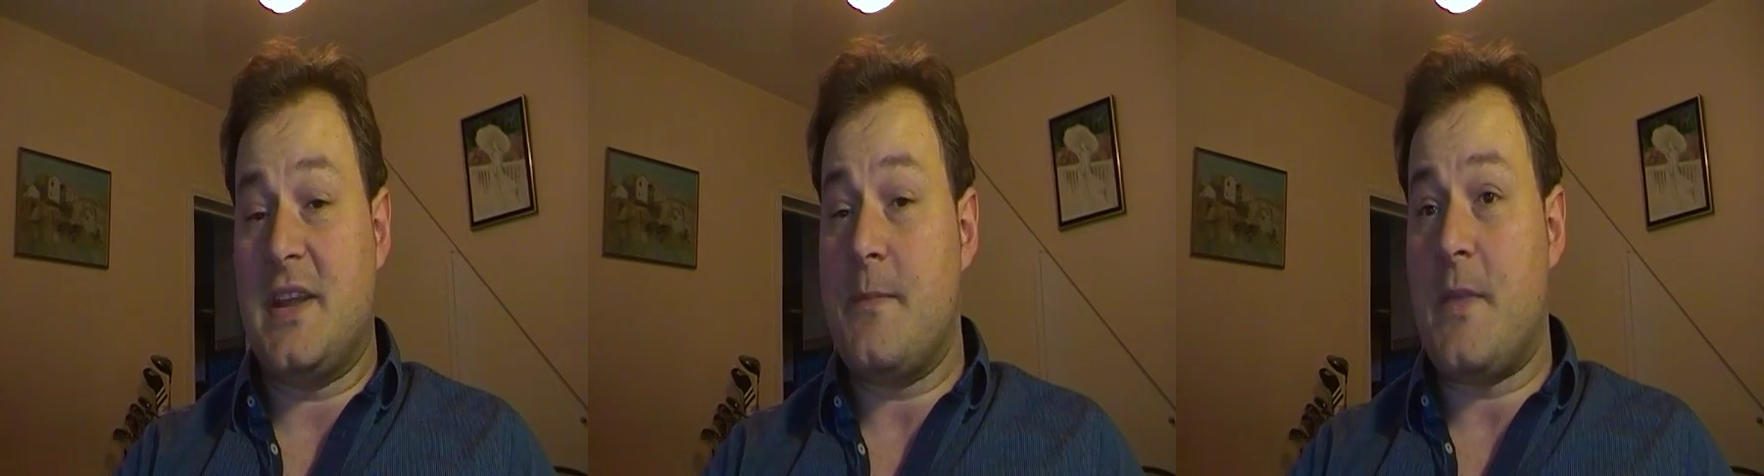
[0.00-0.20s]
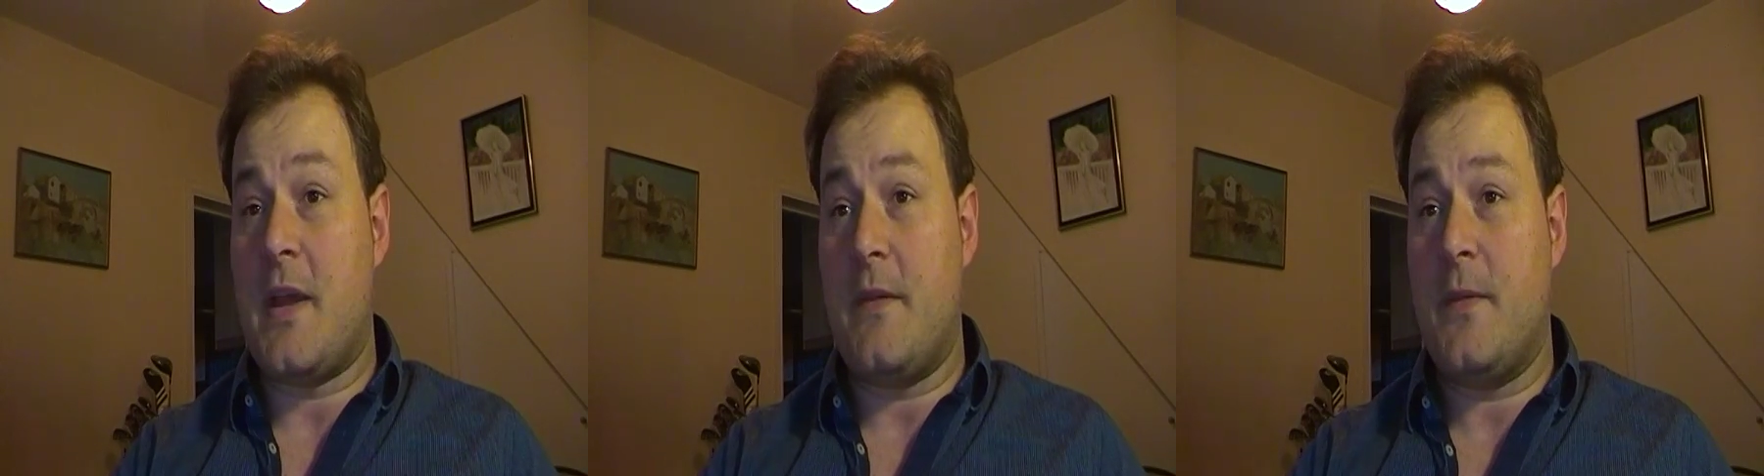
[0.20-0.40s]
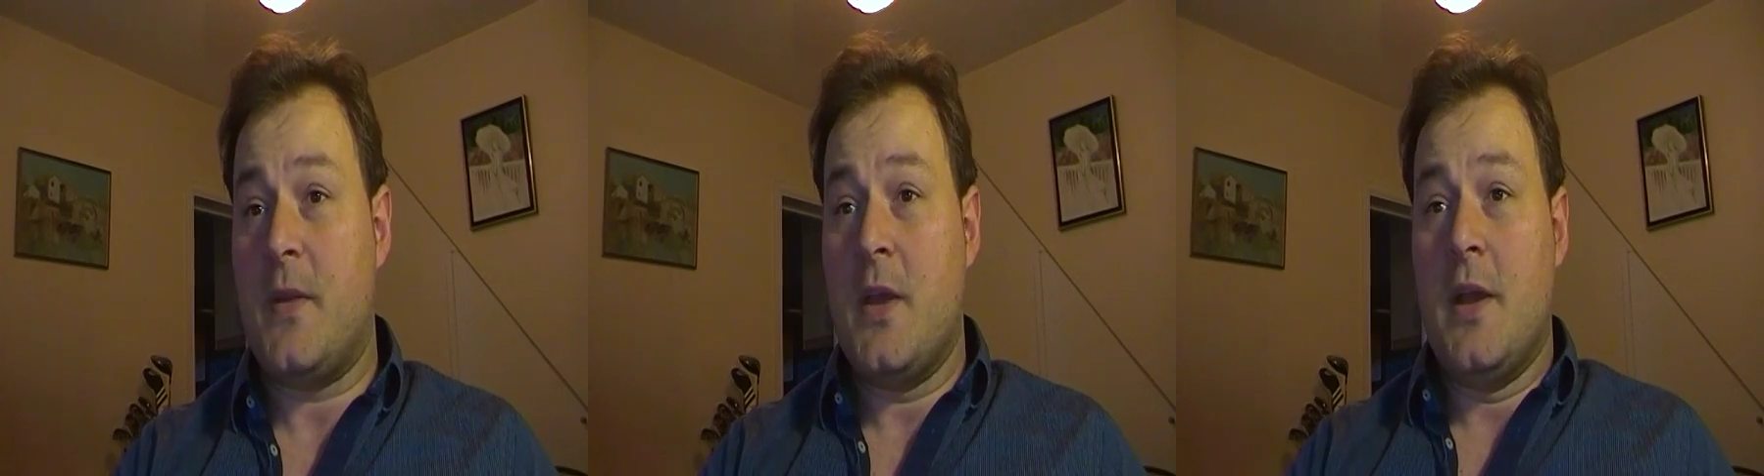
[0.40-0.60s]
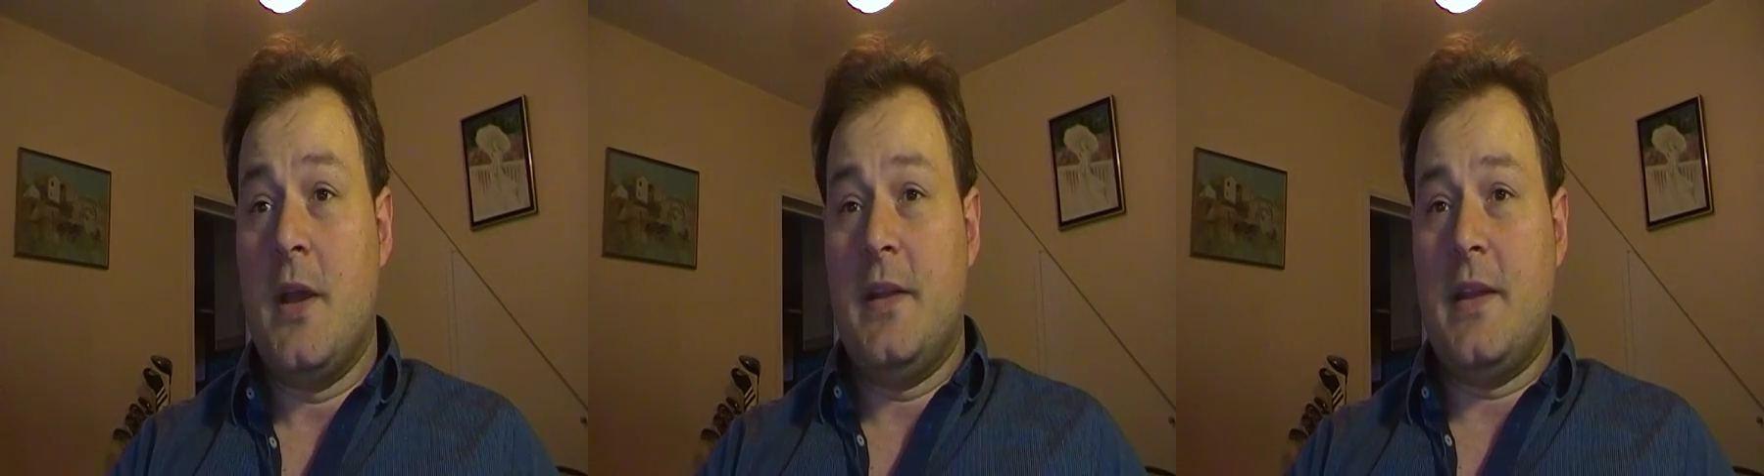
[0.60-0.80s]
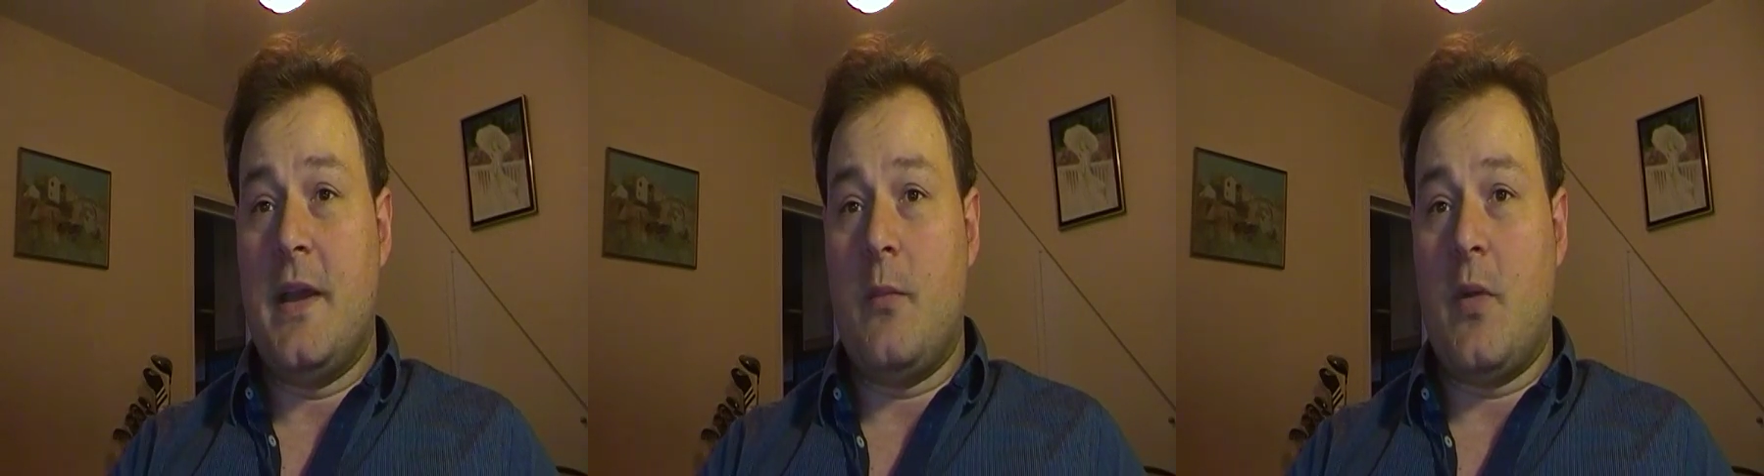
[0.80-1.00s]

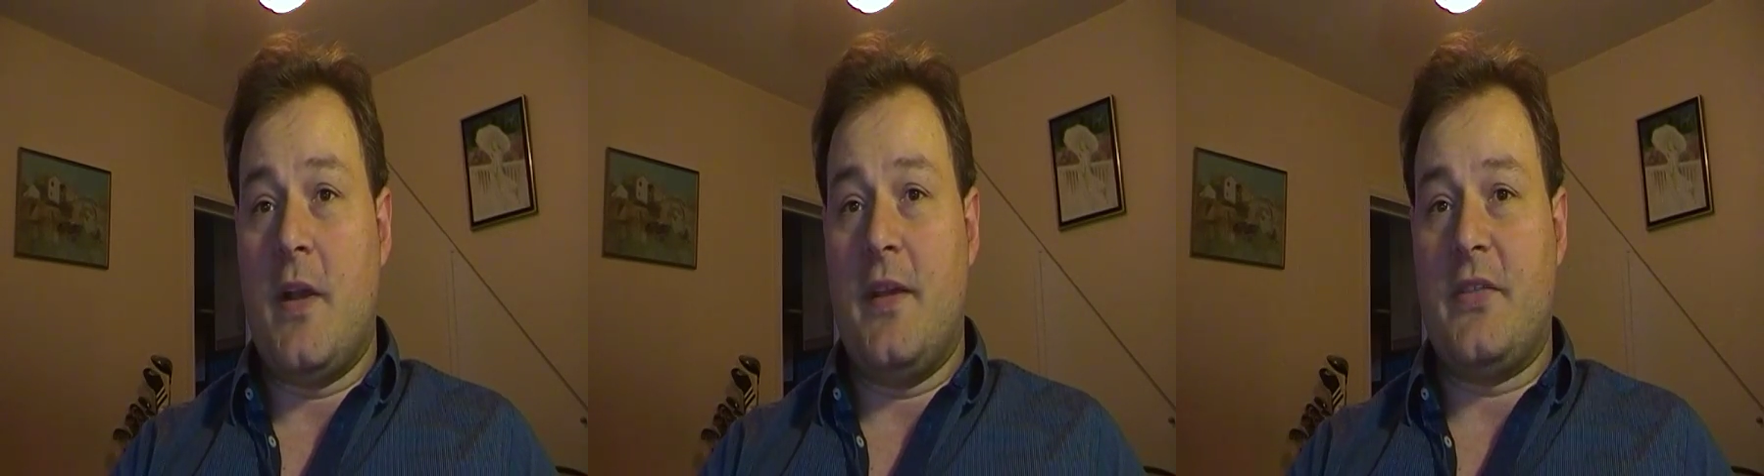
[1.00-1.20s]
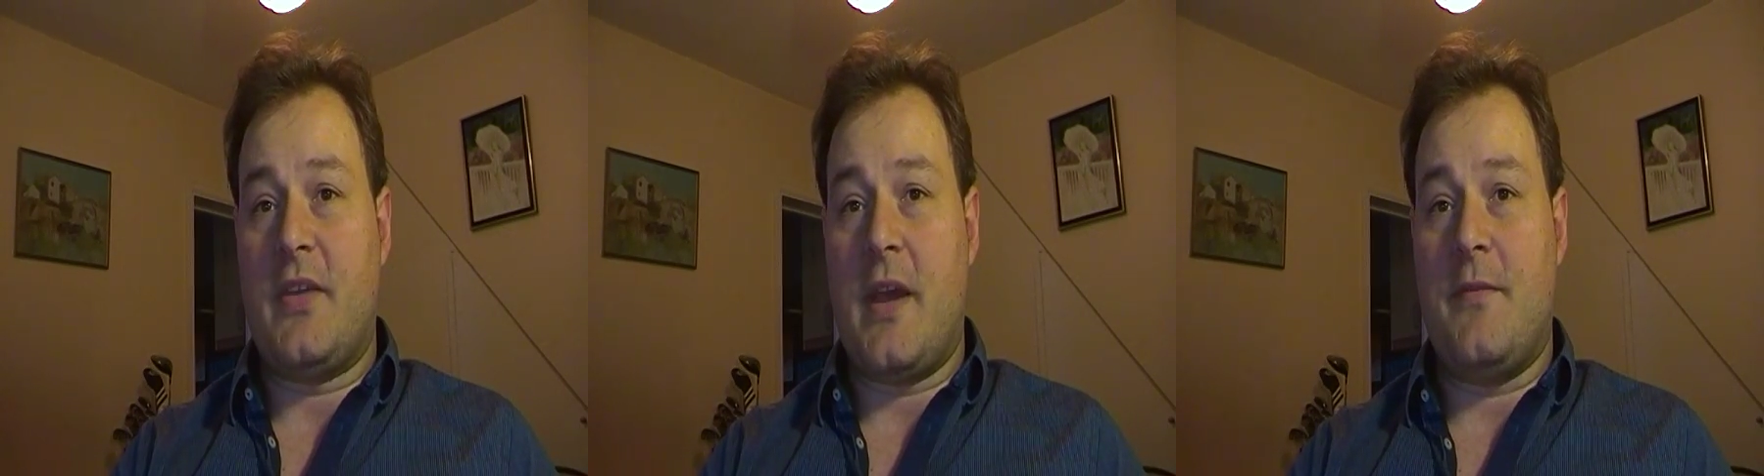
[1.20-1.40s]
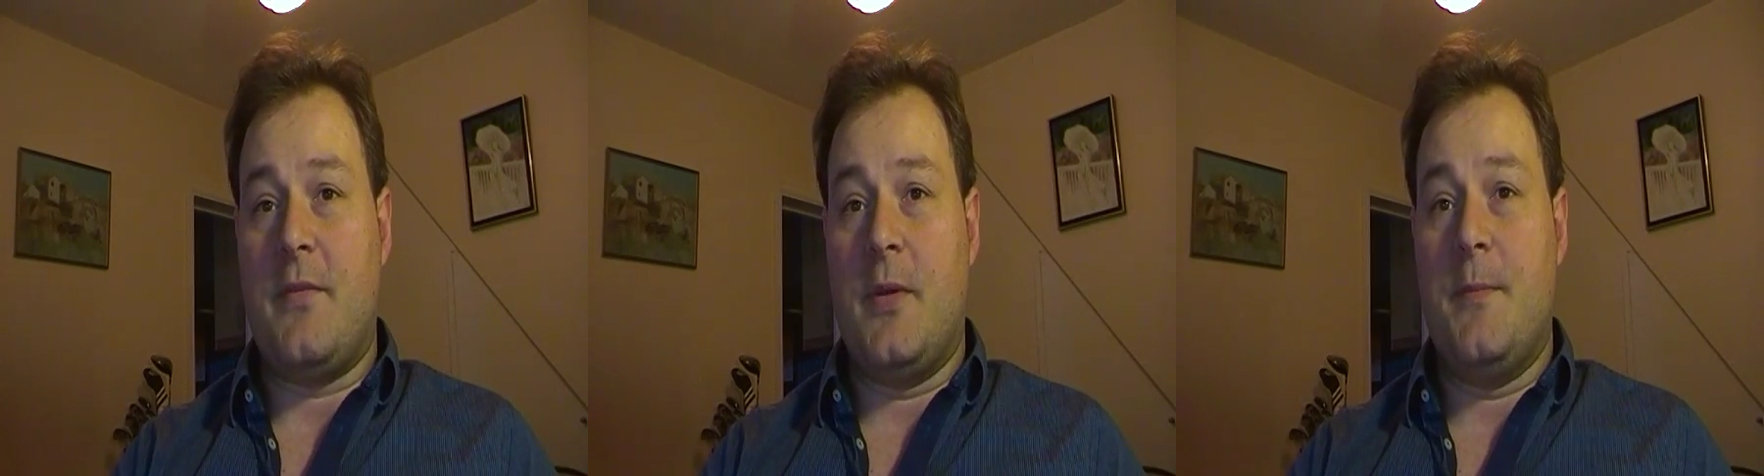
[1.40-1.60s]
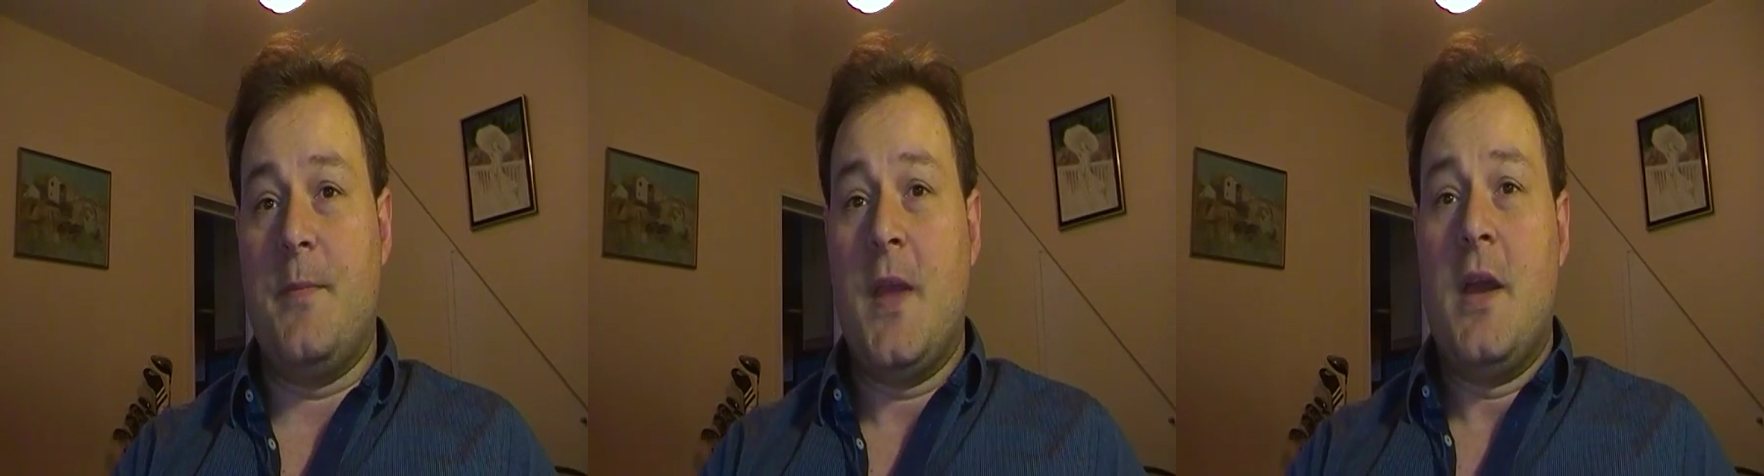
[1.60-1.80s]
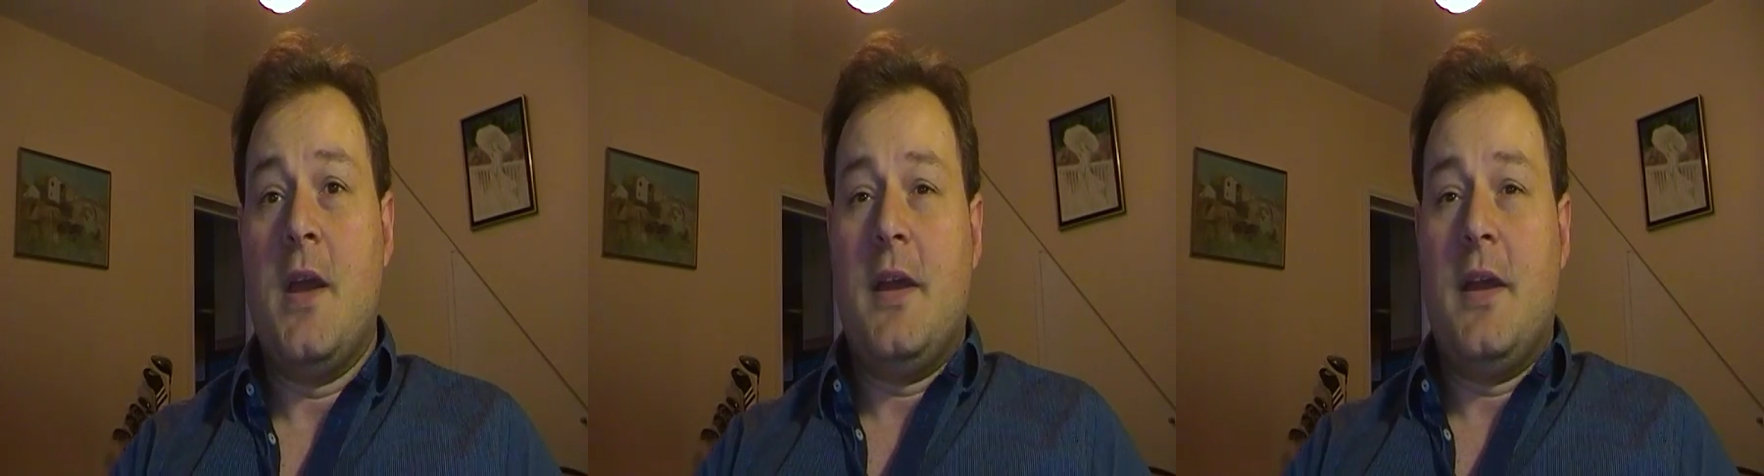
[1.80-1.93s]
let Wales have them.